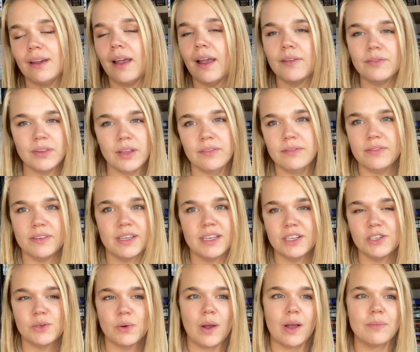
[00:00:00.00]
I've loved V.E.
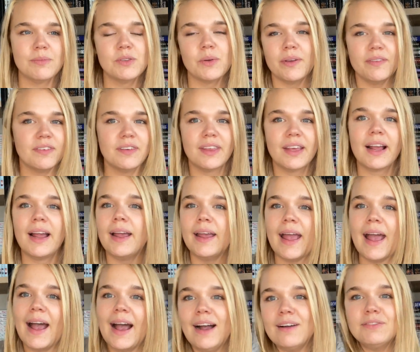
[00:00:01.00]
Schwab, so I feel like I
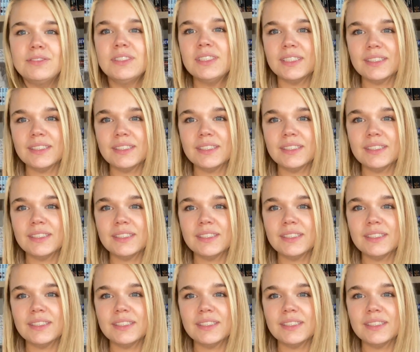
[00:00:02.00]
have